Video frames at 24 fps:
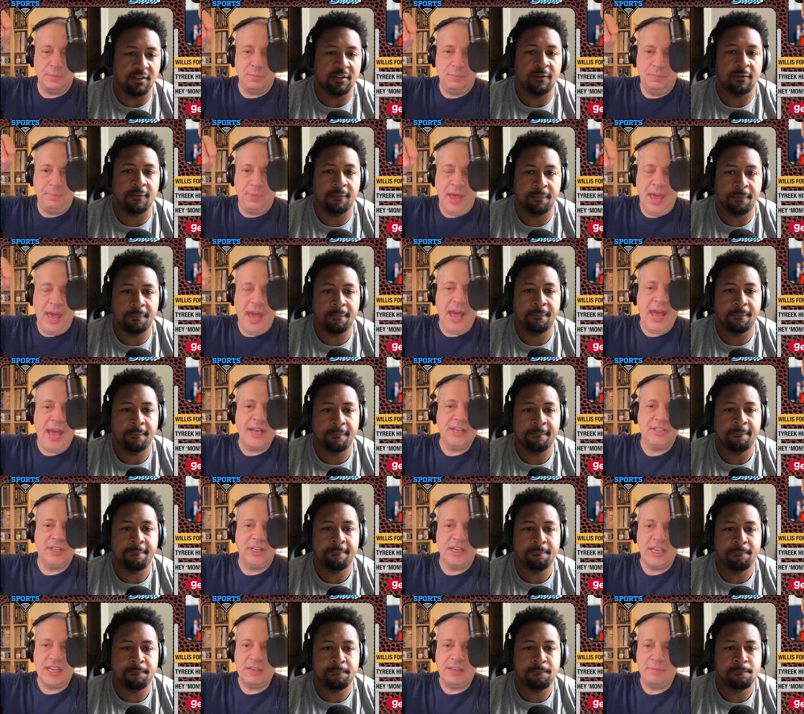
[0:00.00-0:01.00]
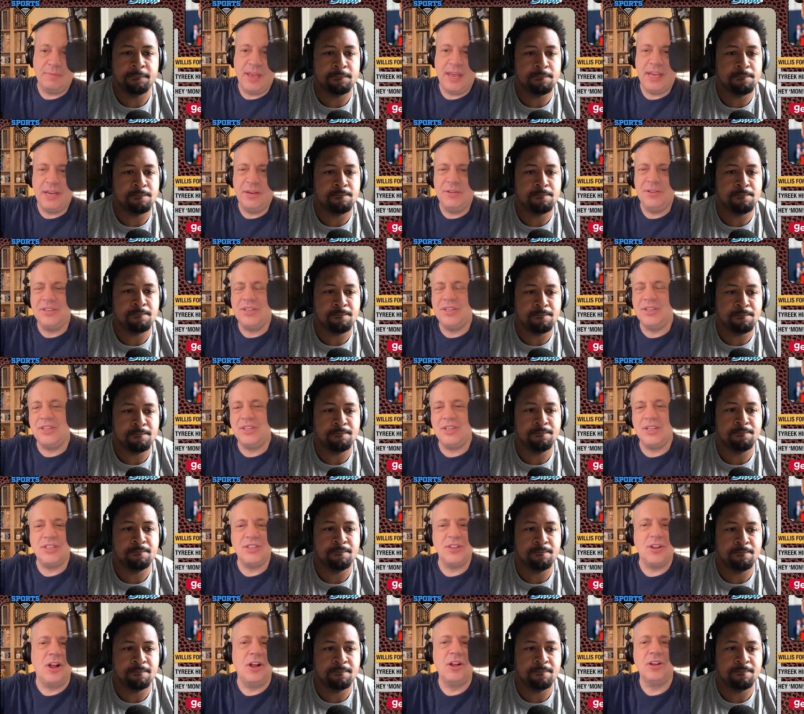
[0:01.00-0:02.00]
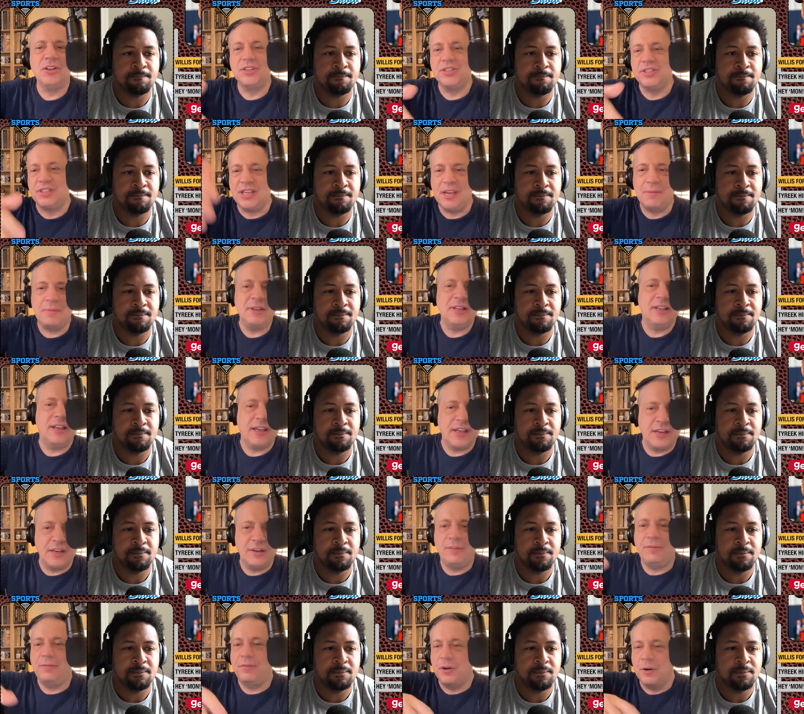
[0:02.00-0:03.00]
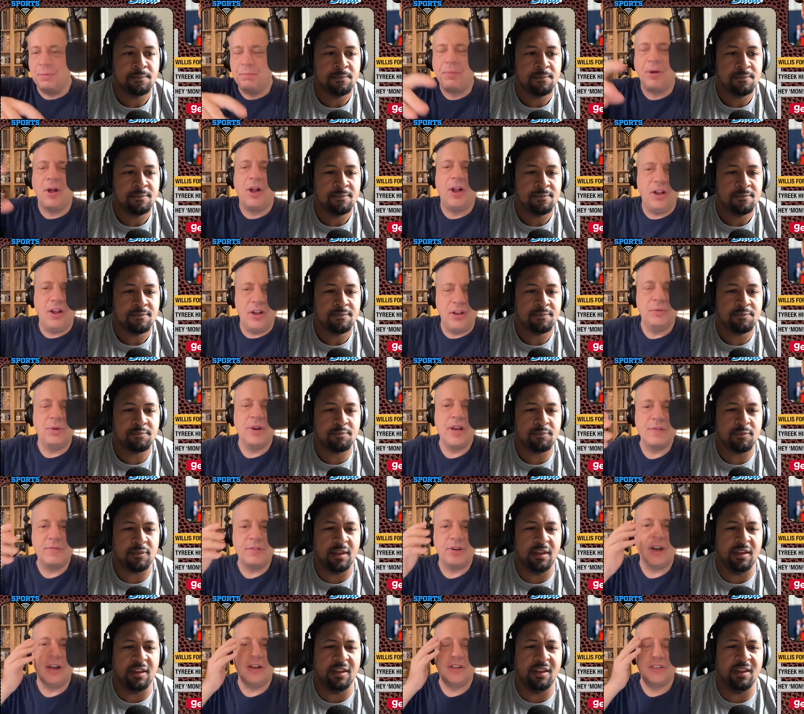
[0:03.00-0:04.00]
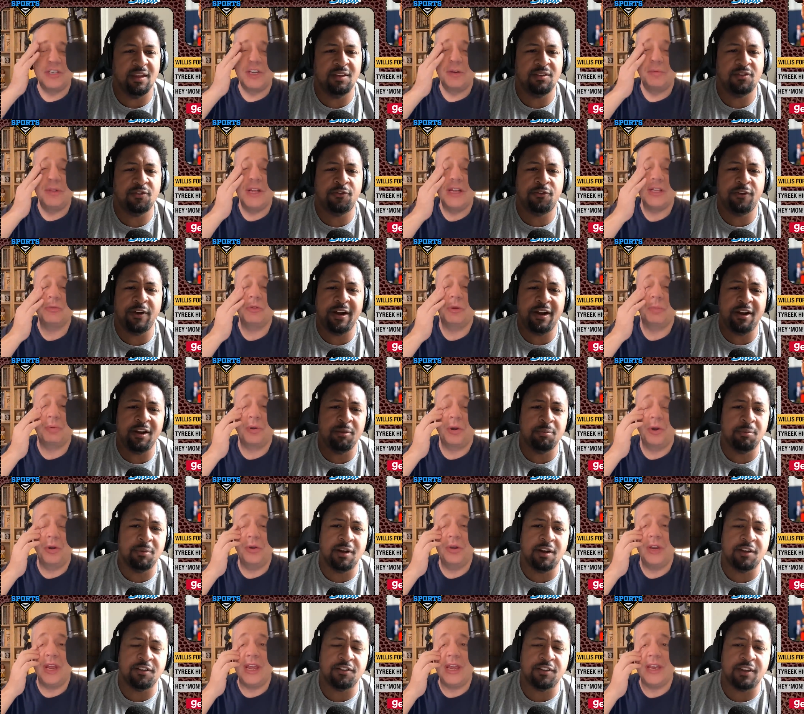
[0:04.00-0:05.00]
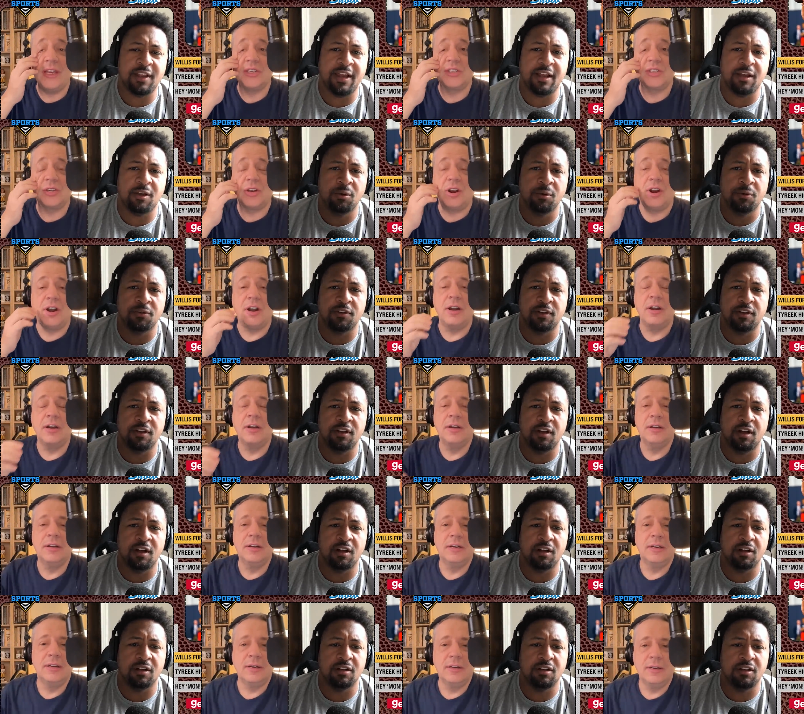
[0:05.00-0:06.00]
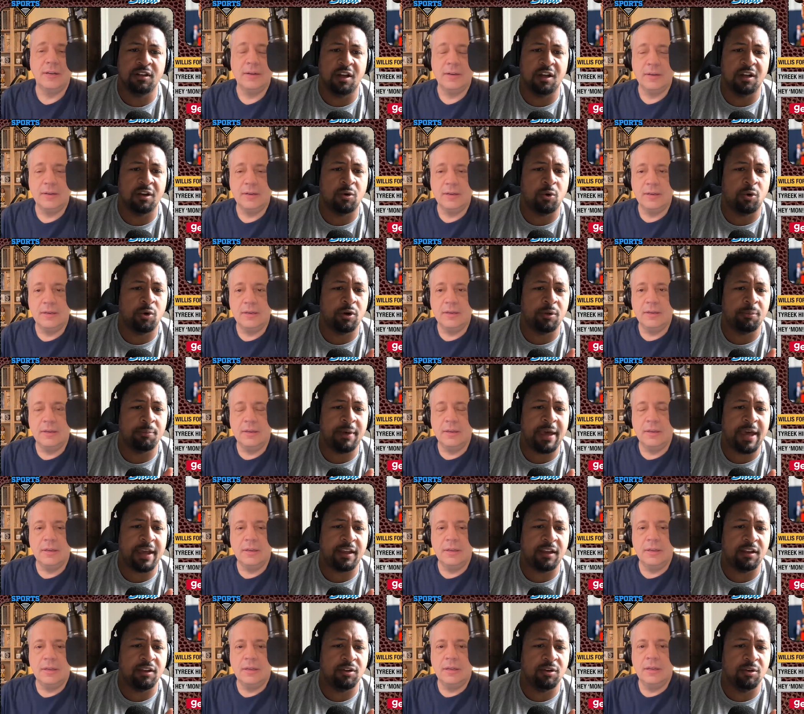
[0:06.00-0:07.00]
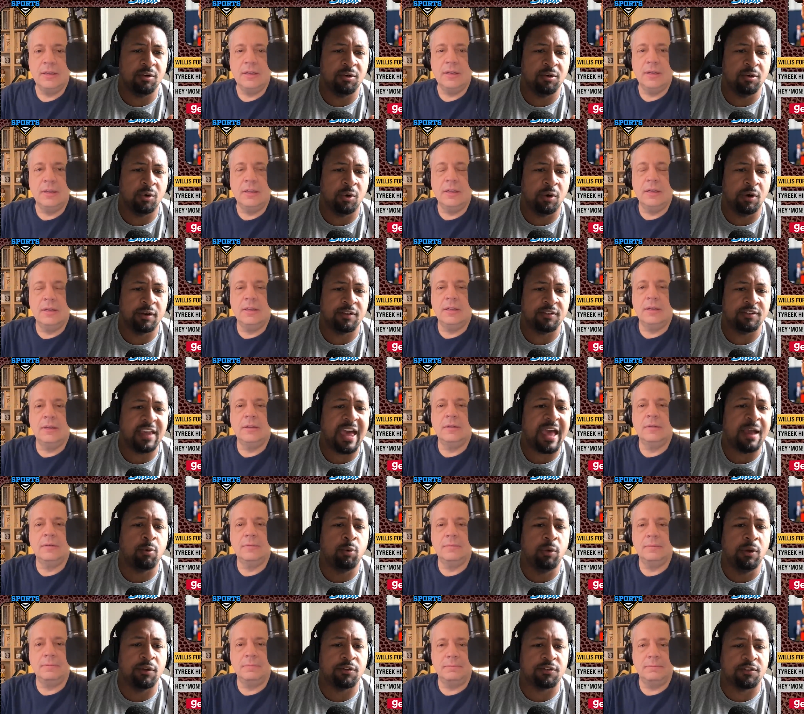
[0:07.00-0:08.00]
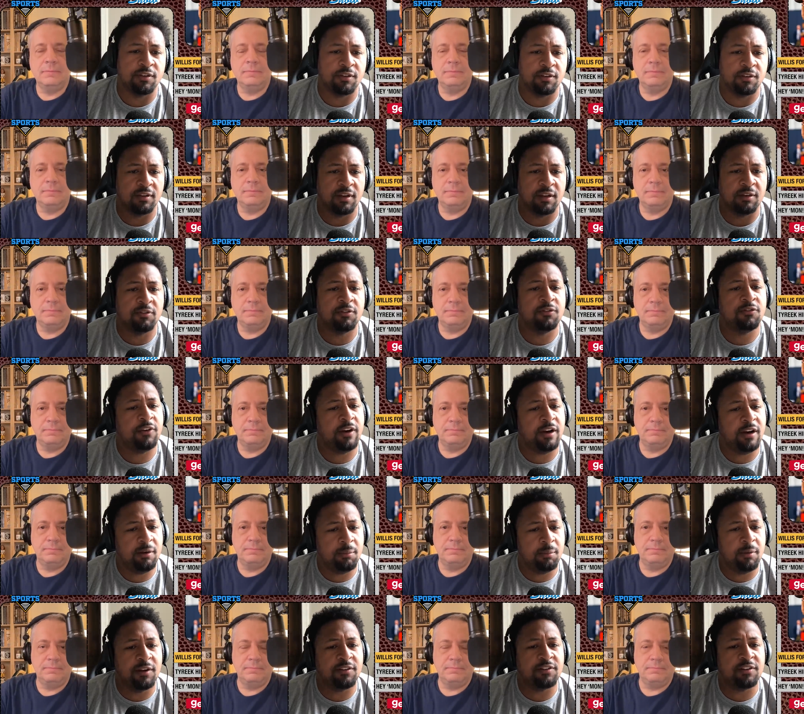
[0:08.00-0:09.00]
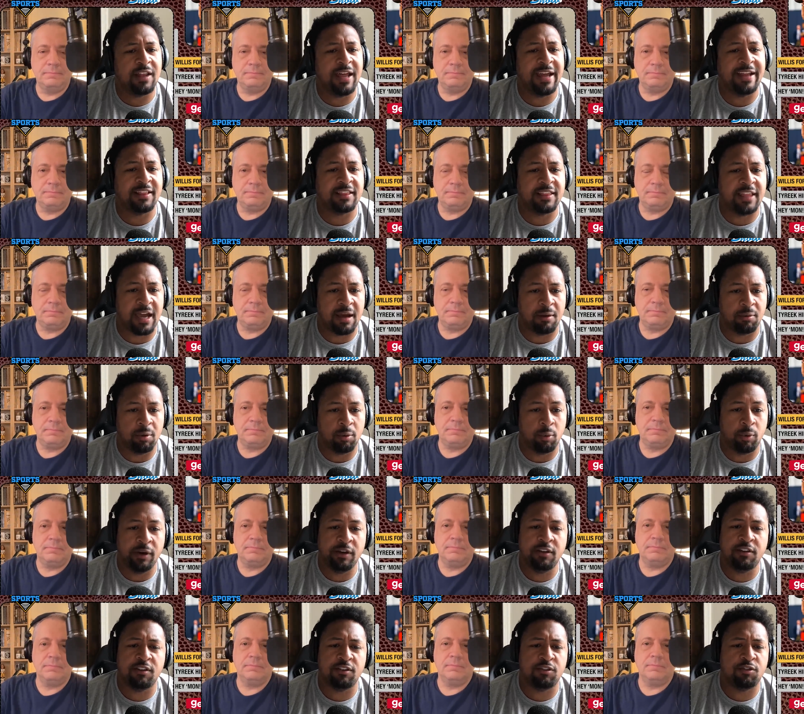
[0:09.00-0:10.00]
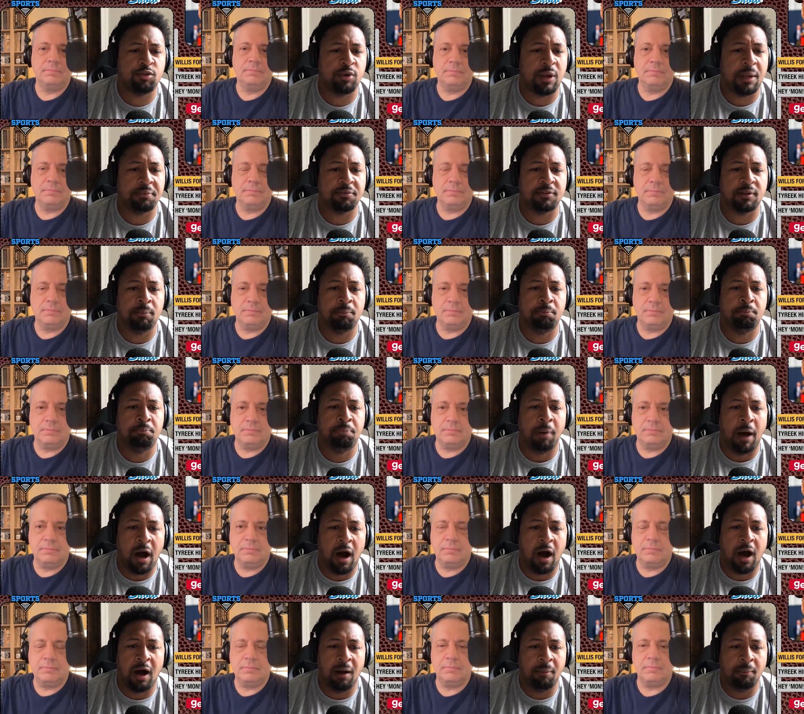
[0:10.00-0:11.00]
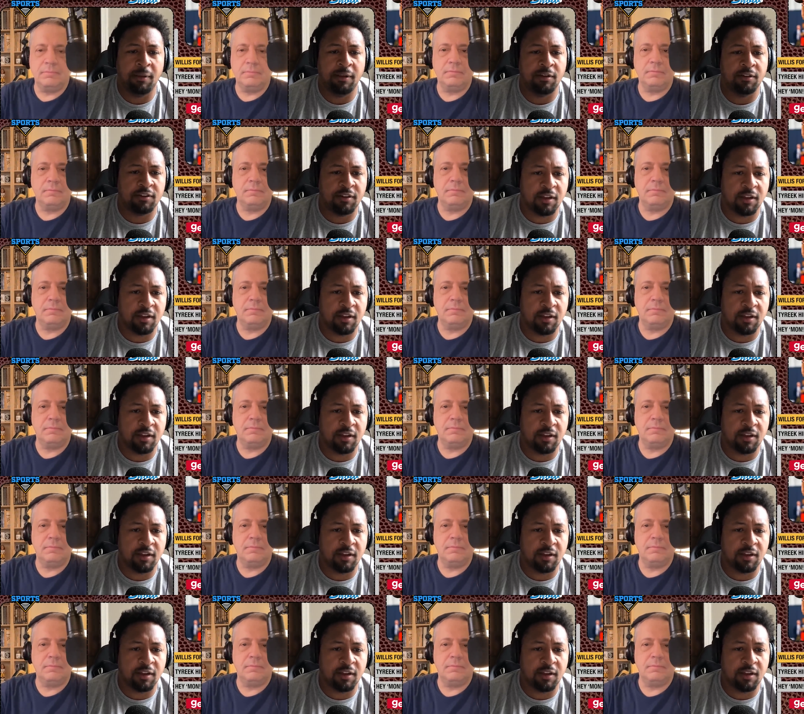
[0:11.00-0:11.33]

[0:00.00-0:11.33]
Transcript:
Speaker 1: yeah. pass that he made. It was just, it's all simulated football and whatever else. It's here, very much like who's are. the
Speaker 2: young young quarterback in New York, Zach Wilson. It's very much like that one where he just drops a bomb and